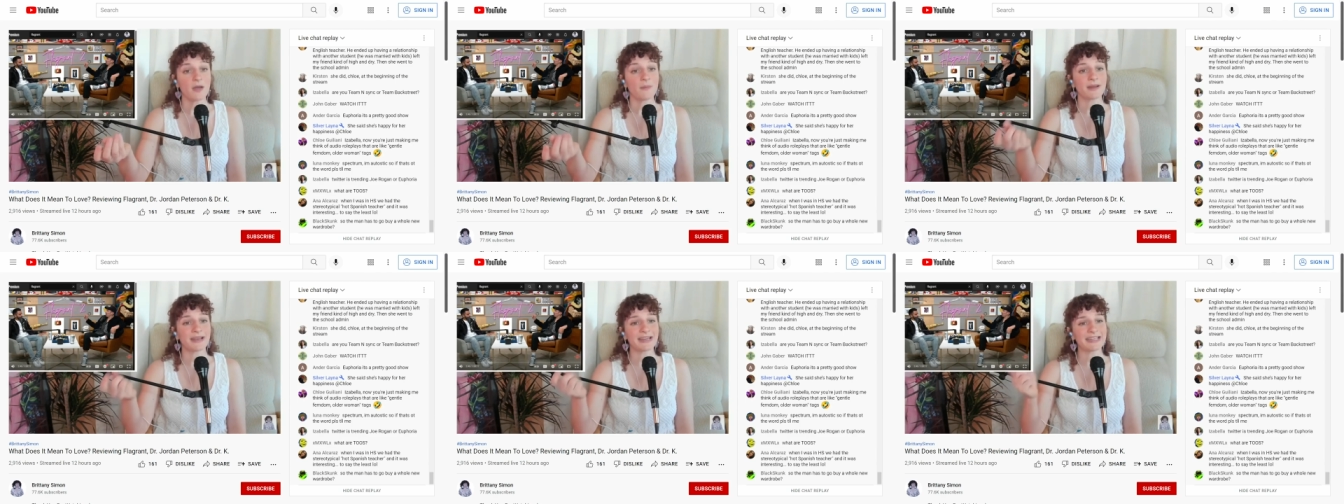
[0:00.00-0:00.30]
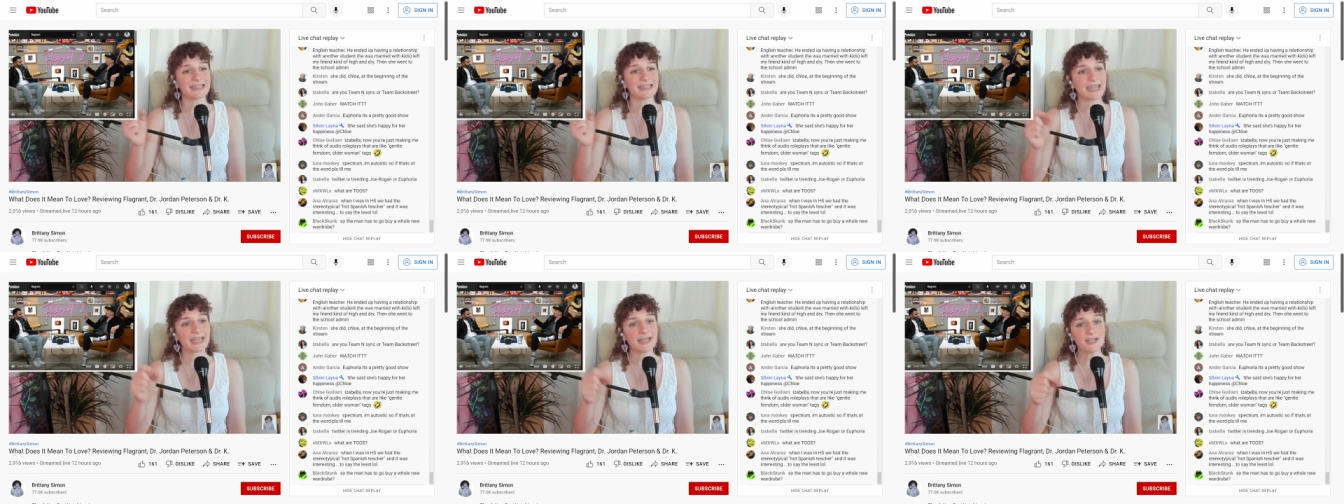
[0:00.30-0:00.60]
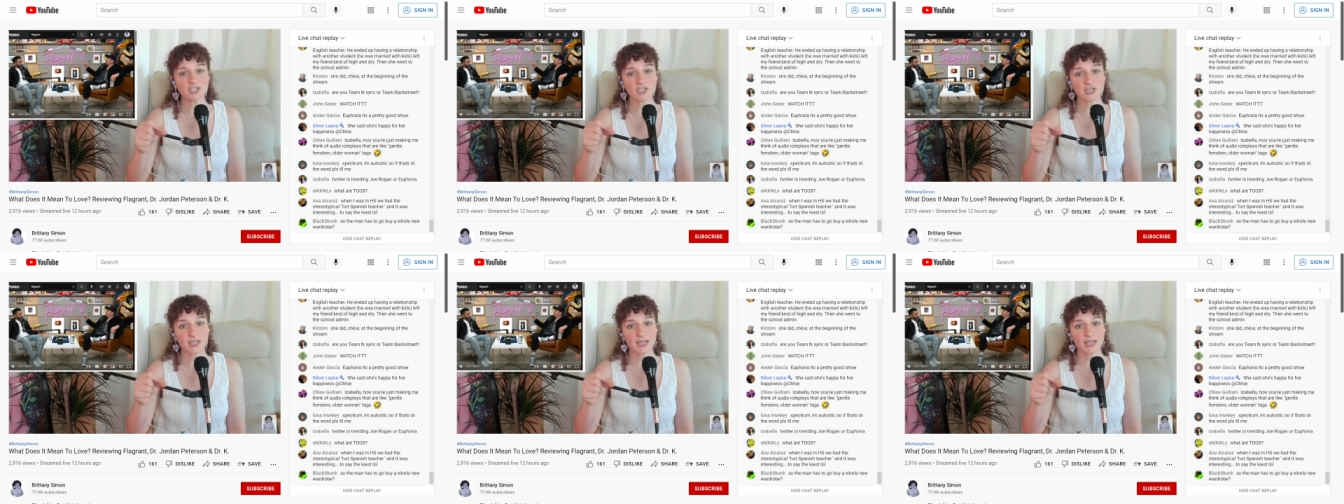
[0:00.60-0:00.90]
but
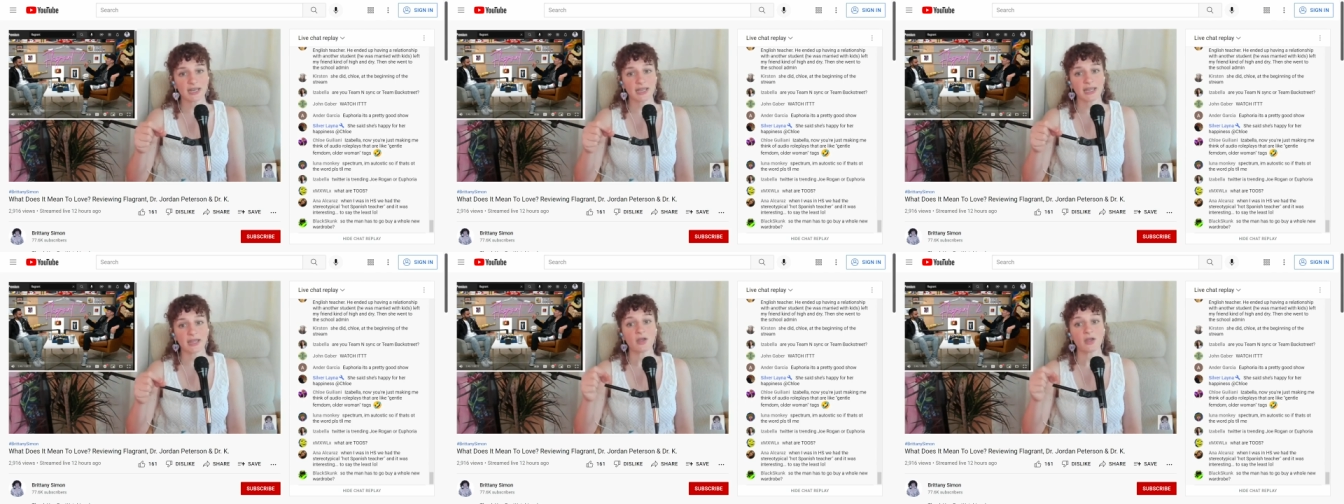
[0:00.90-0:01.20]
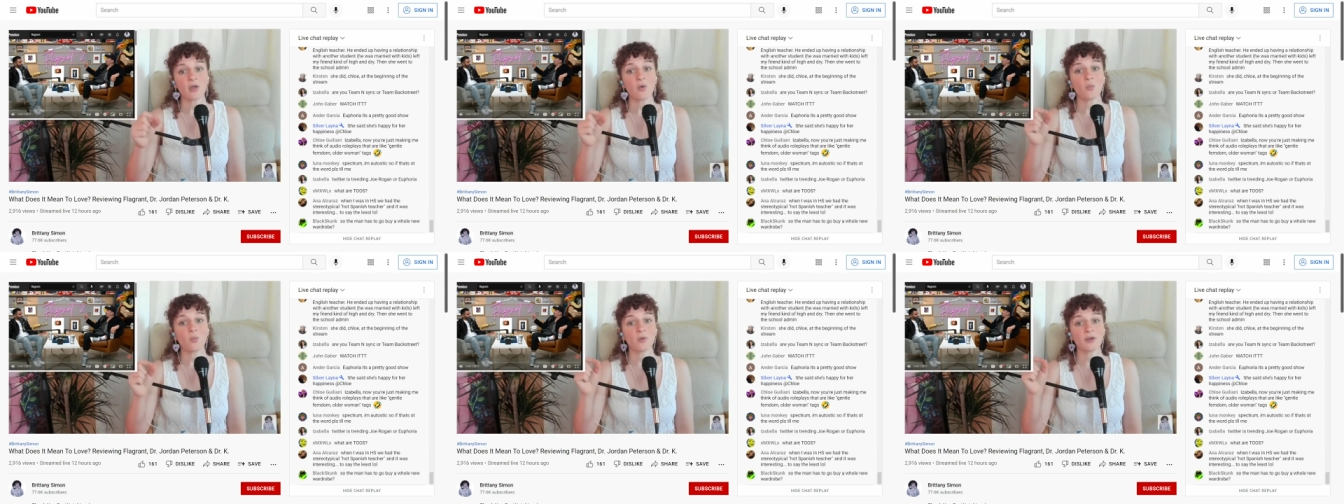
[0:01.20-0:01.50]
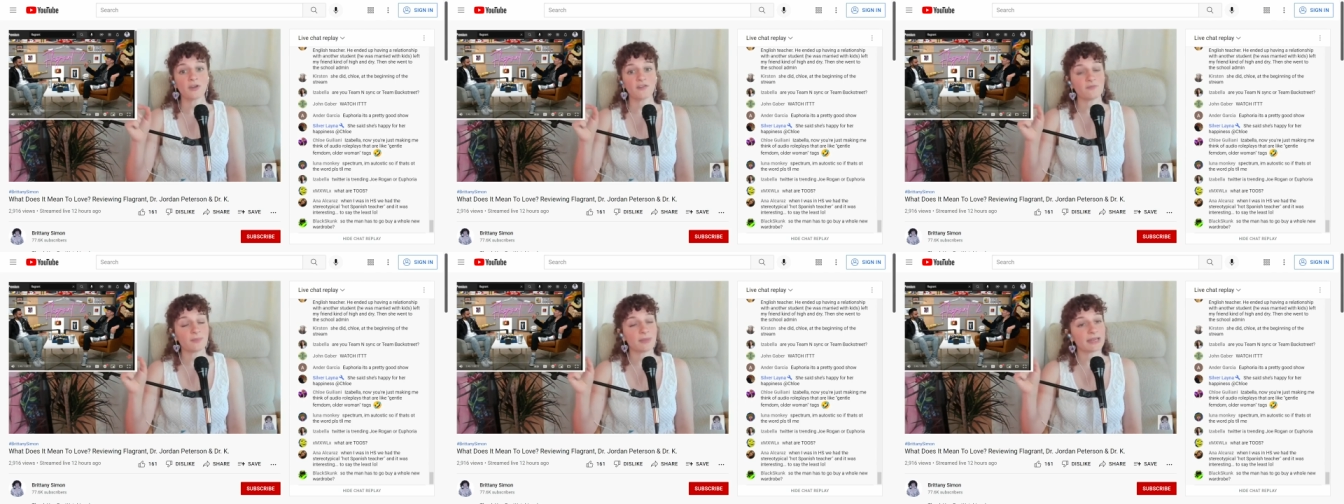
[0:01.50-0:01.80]
engaging in it
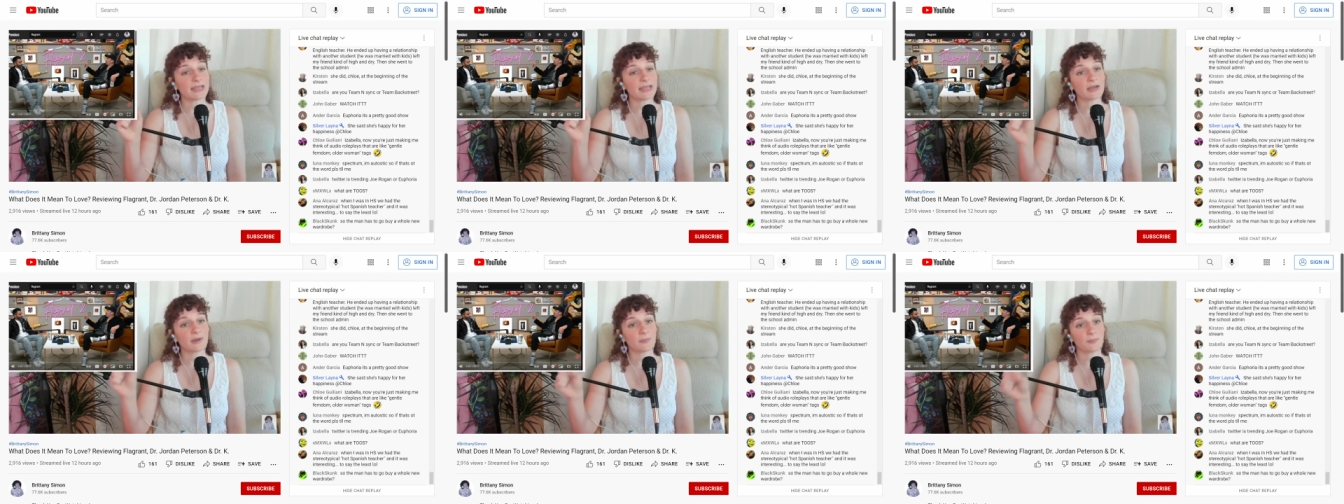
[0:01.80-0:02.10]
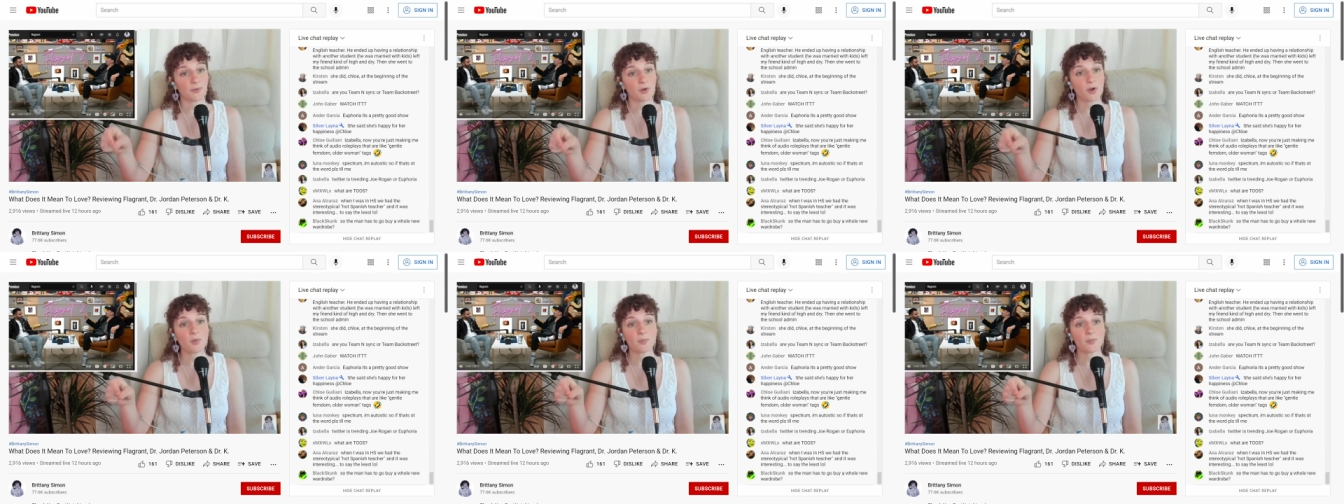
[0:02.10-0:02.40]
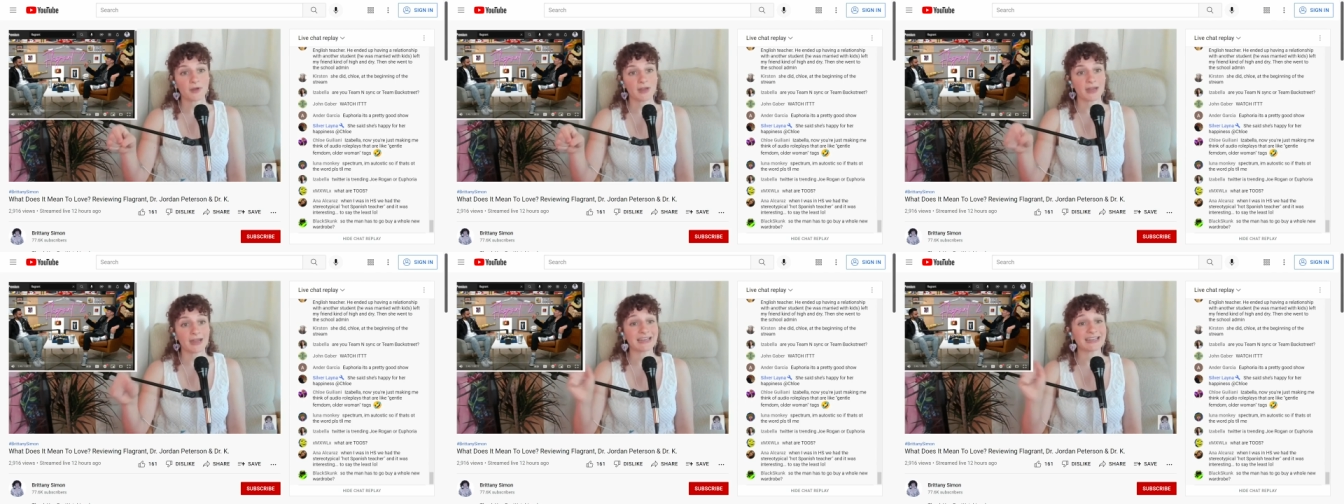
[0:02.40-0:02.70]
would have been
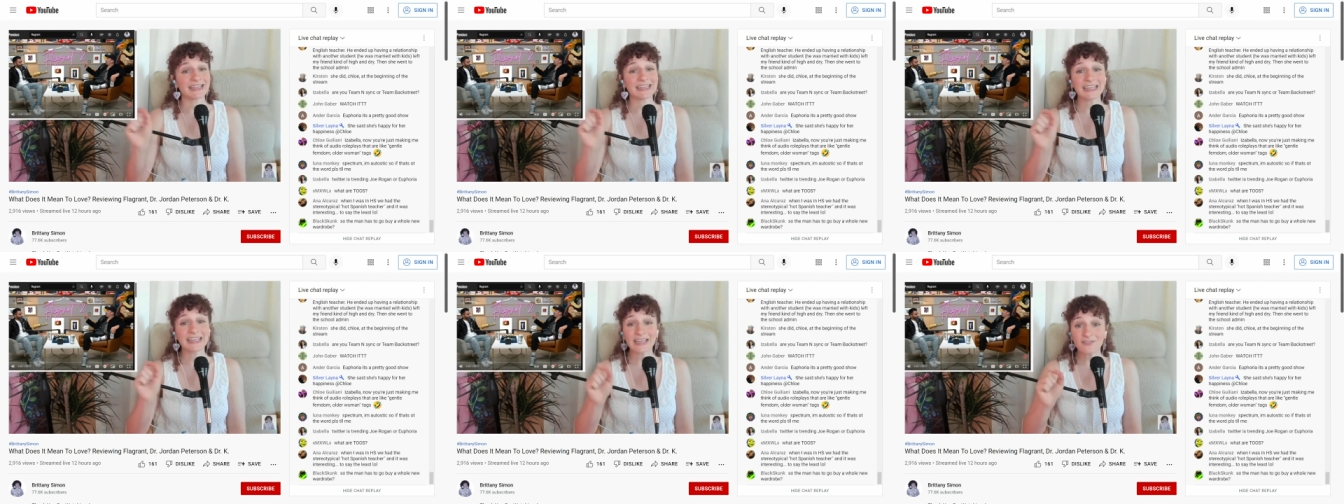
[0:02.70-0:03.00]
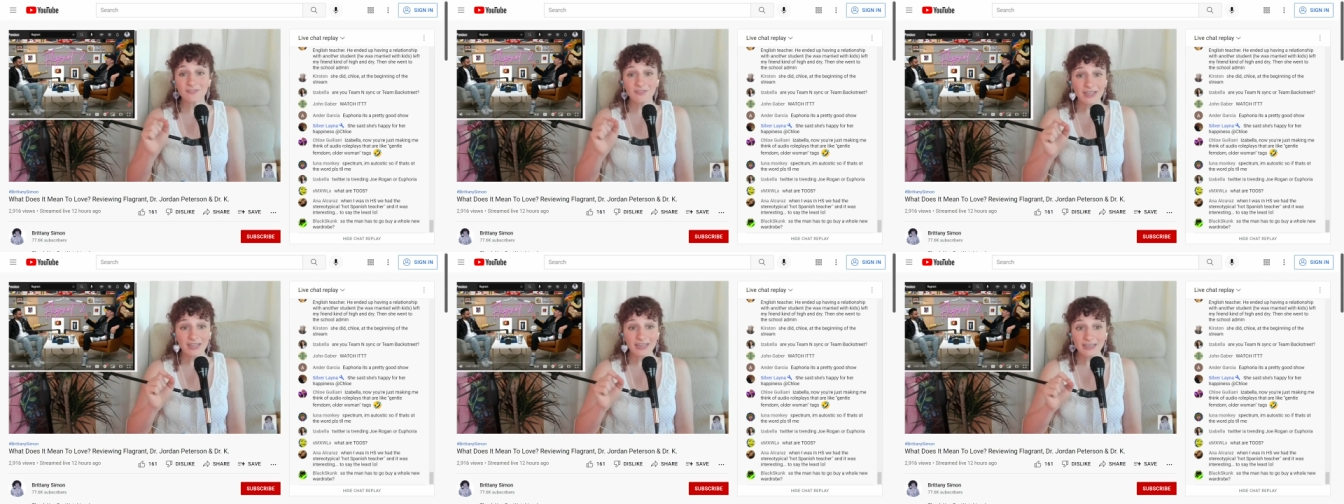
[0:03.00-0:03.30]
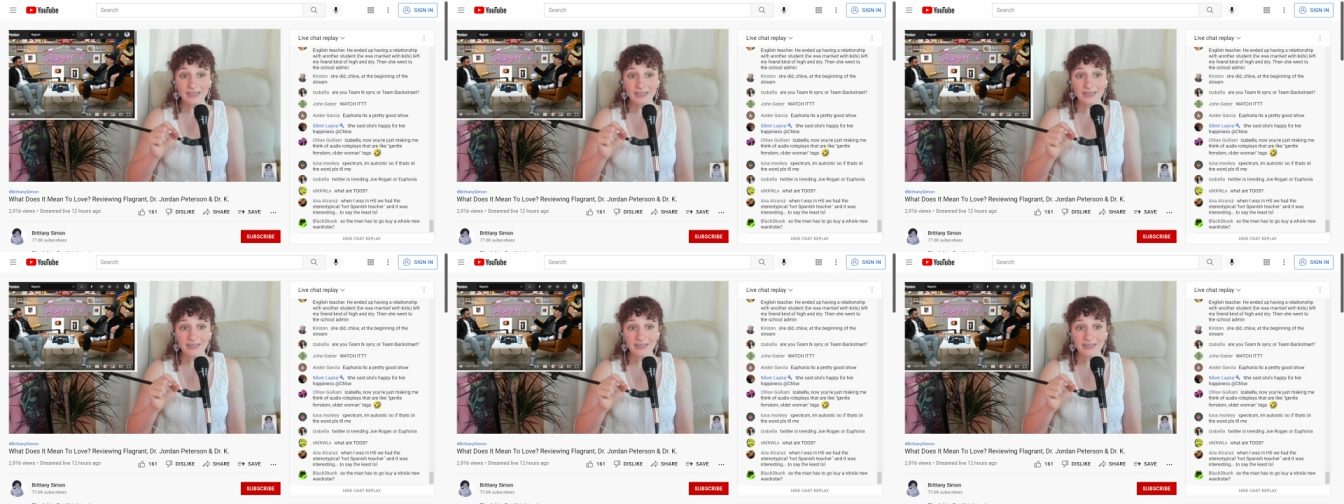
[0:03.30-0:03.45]
inappropriate given